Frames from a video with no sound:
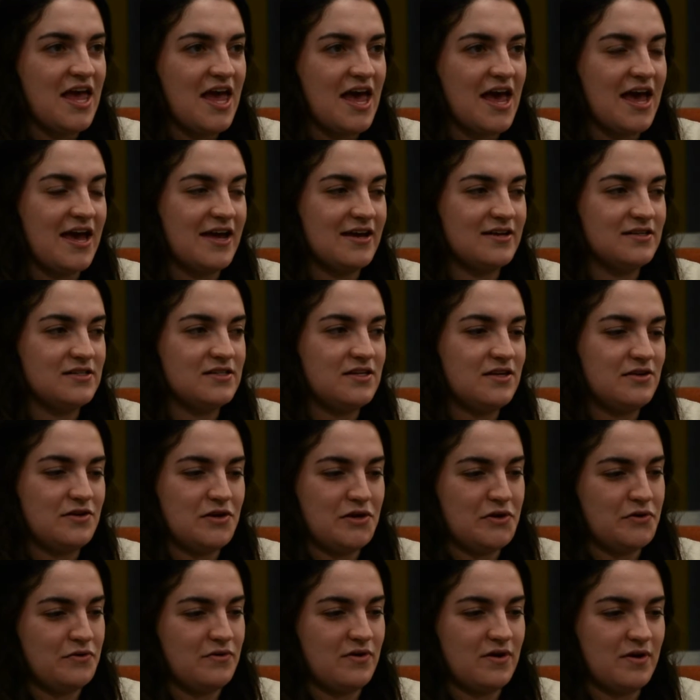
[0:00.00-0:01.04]
And, you
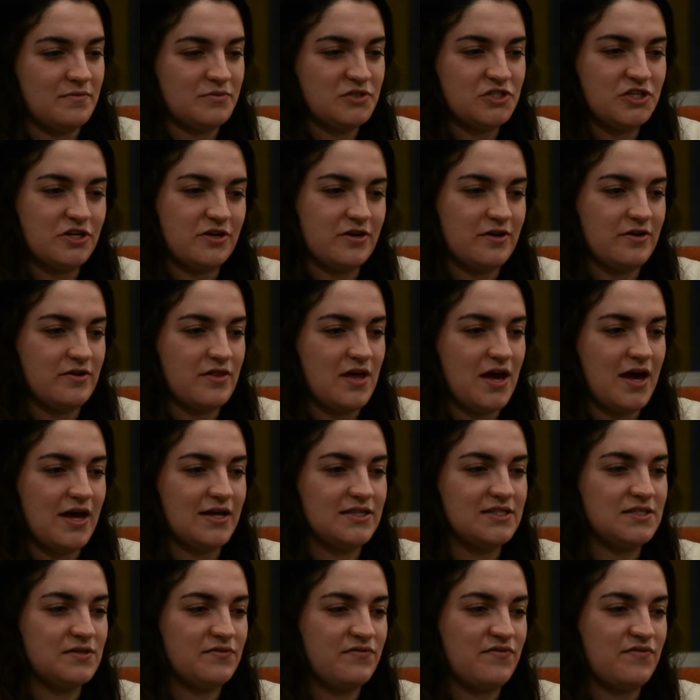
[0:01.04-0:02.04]
know, I'm sure that